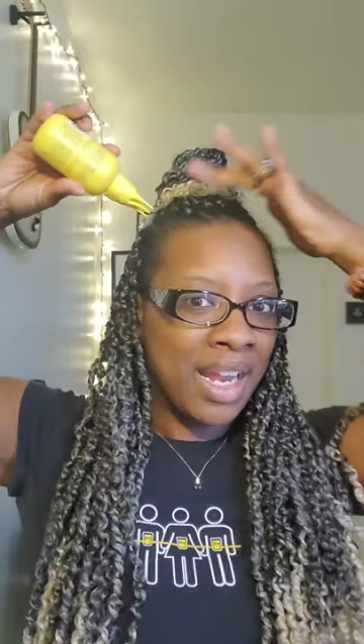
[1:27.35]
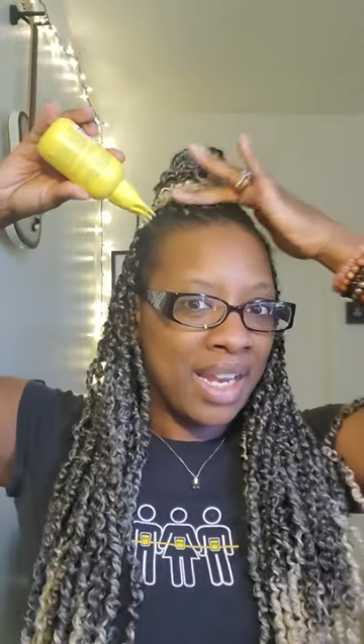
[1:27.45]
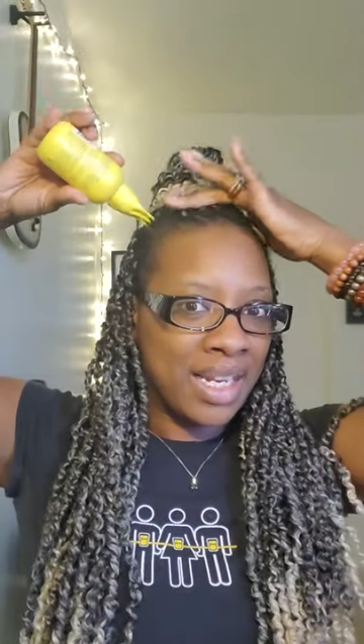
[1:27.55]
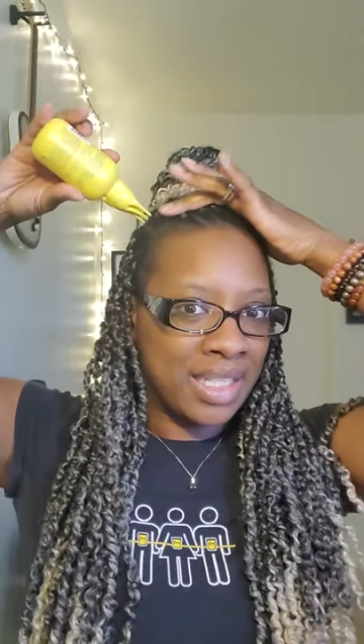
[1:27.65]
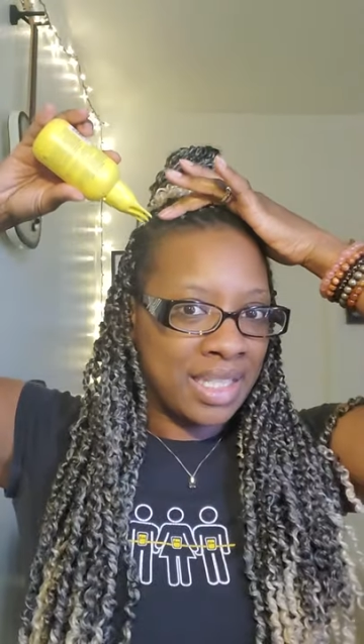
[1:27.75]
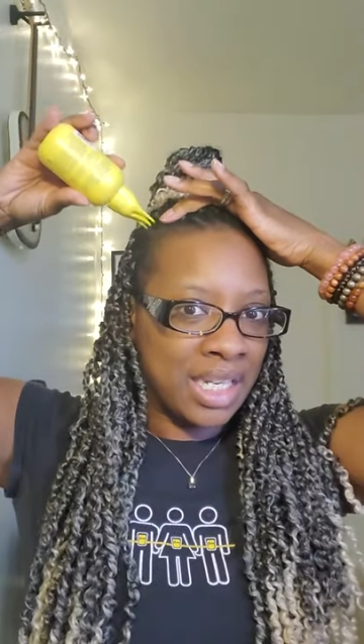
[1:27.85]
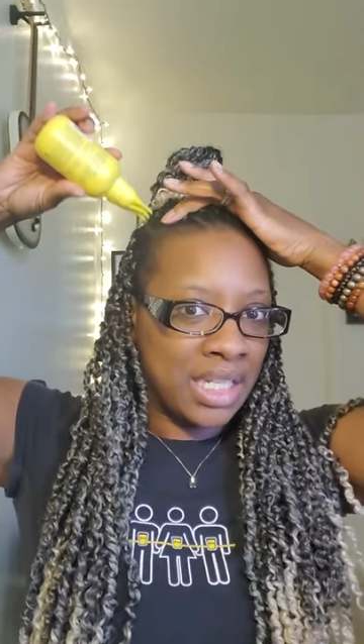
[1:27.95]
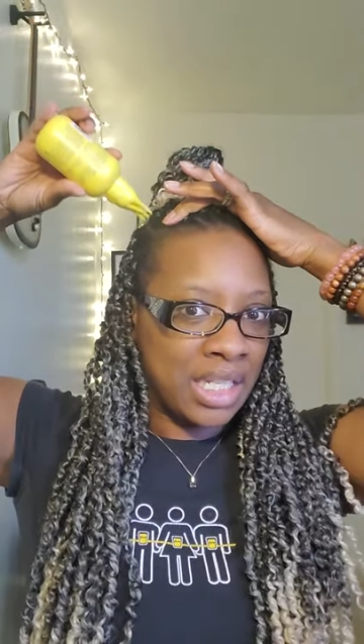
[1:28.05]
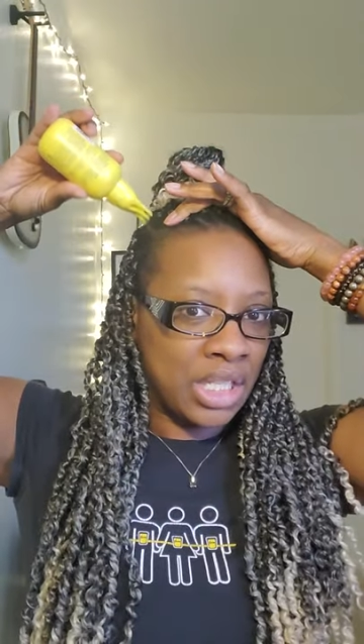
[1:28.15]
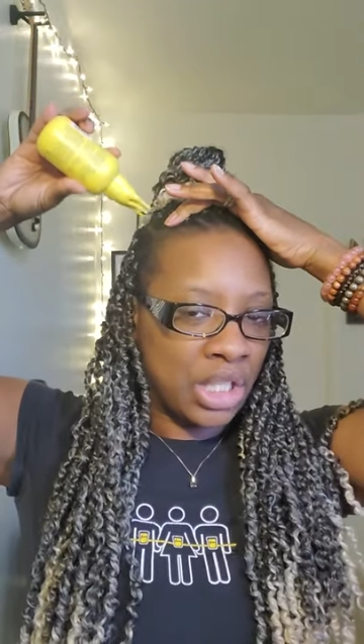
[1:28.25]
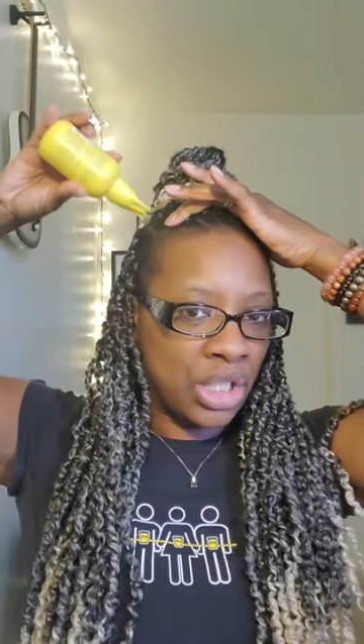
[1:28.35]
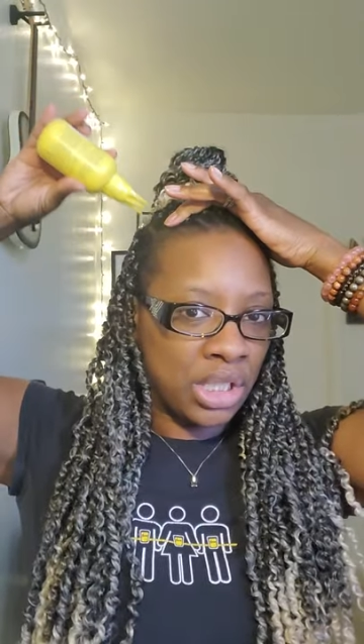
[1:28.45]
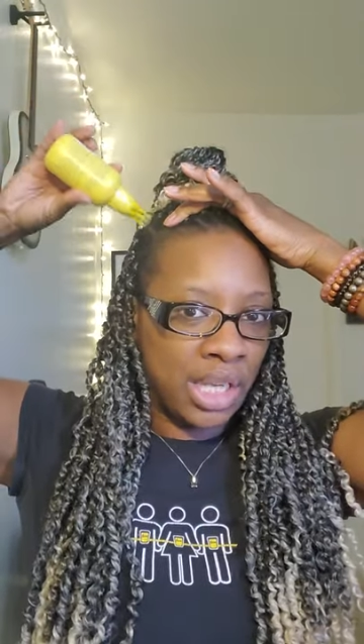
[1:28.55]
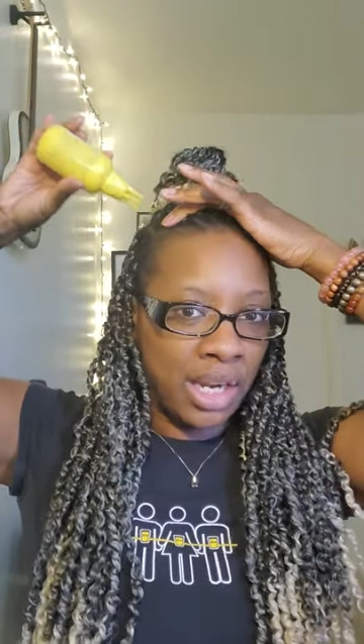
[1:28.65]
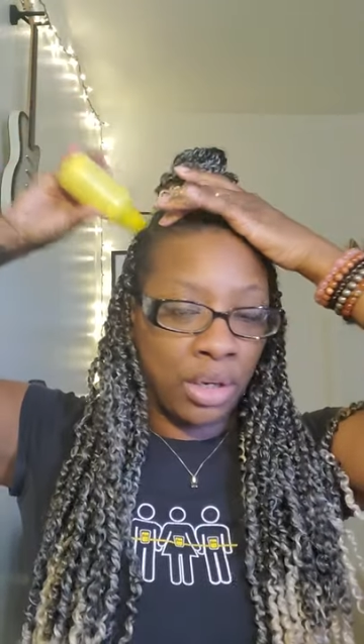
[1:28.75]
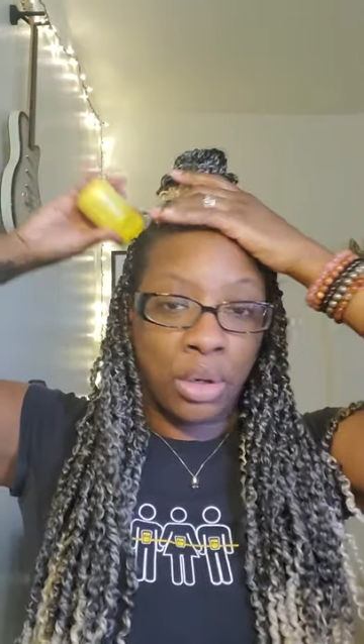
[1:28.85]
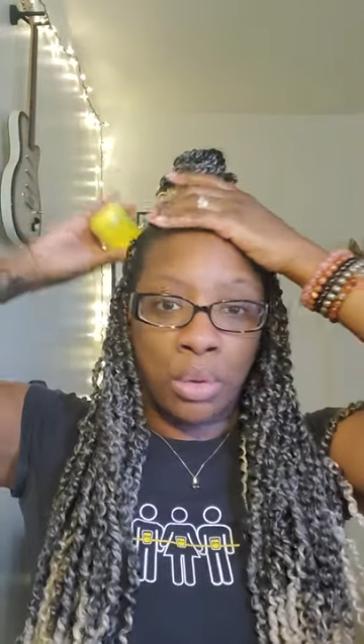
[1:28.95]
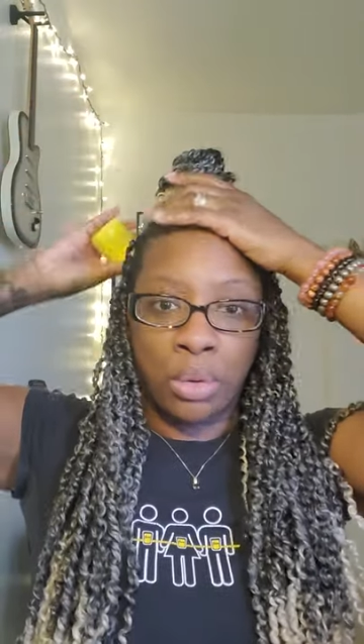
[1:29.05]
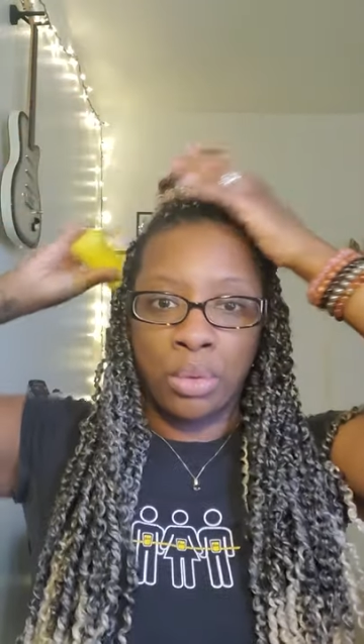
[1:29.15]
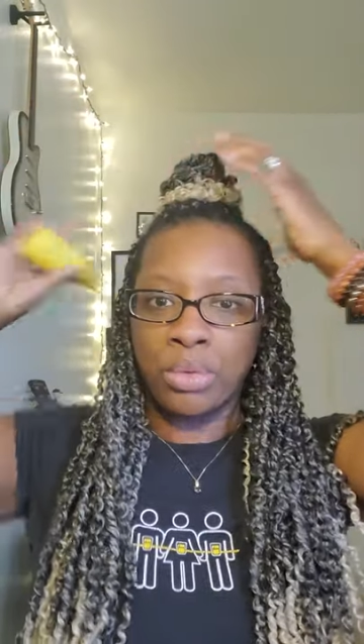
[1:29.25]
It is easy to just kind of
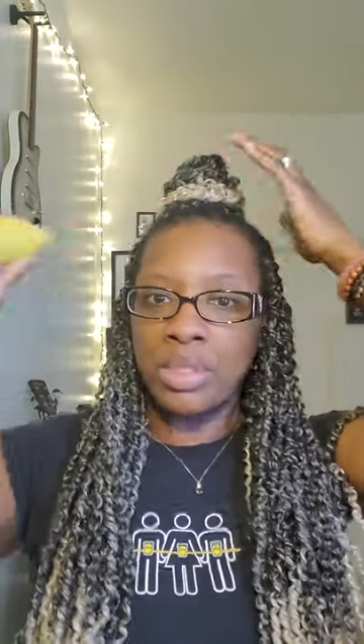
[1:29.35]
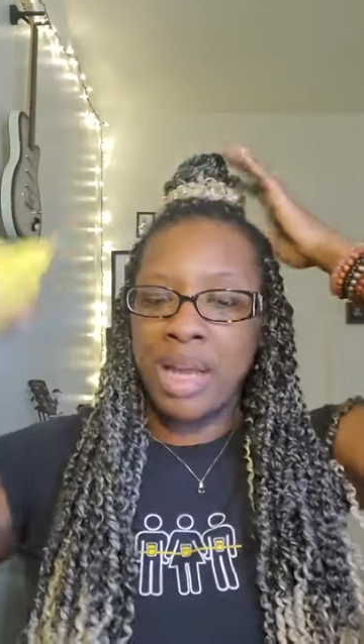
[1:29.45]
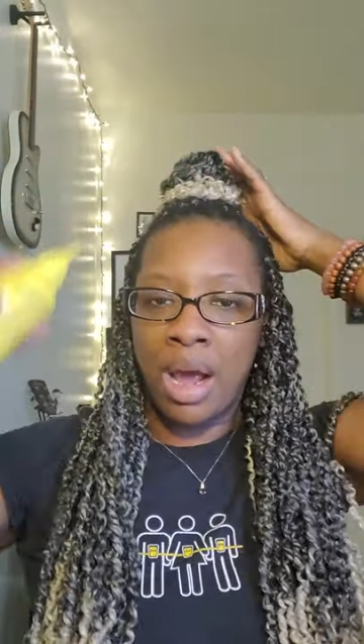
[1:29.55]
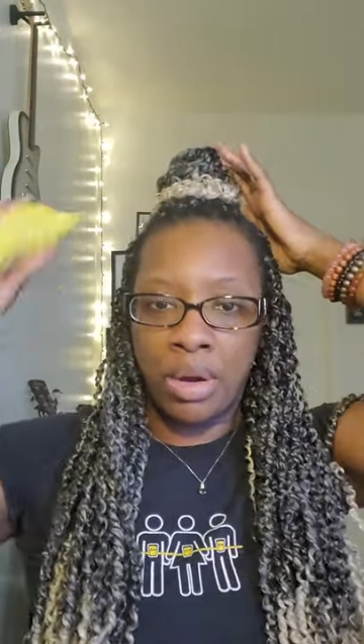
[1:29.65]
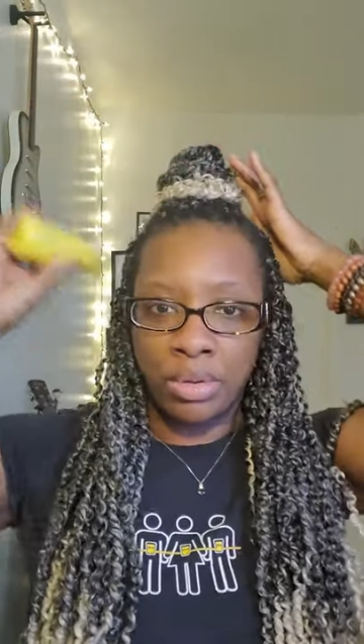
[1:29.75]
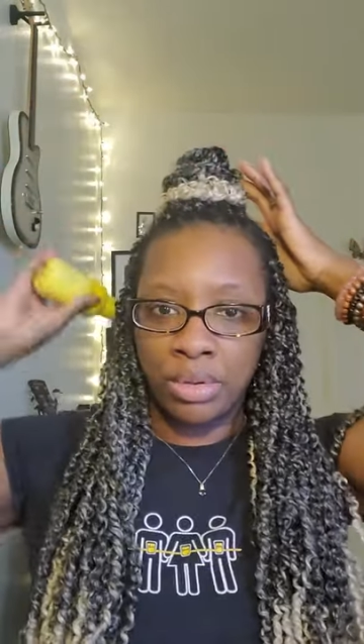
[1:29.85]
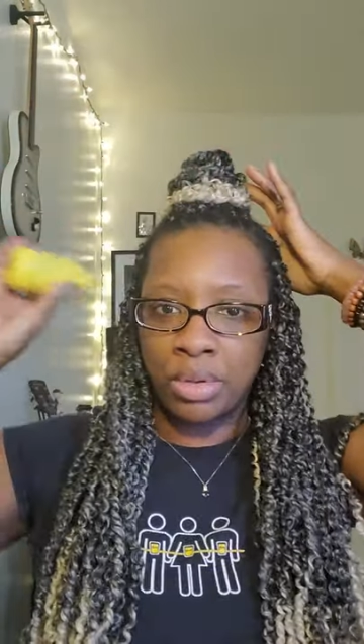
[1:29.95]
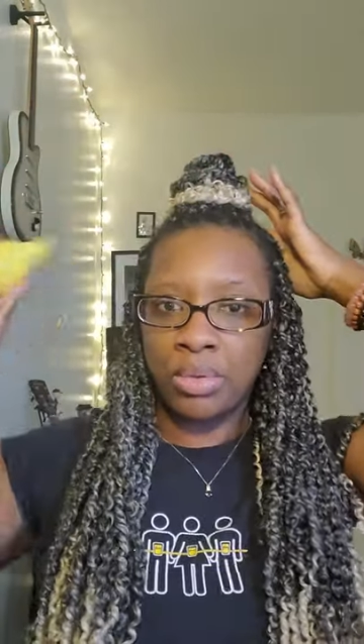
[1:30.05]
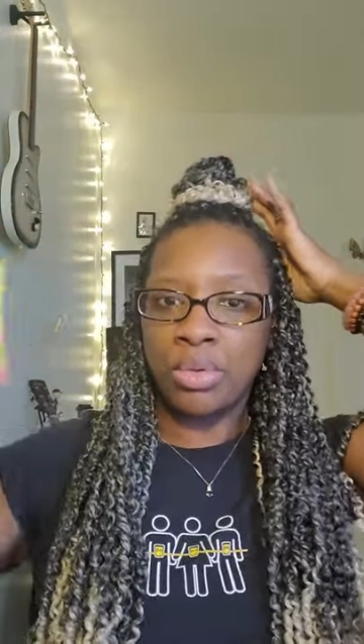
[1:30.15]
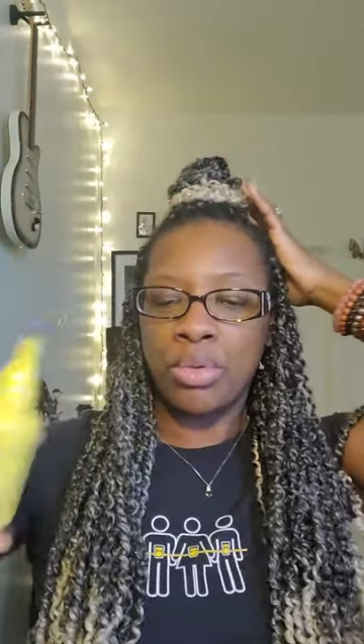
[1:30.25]
go down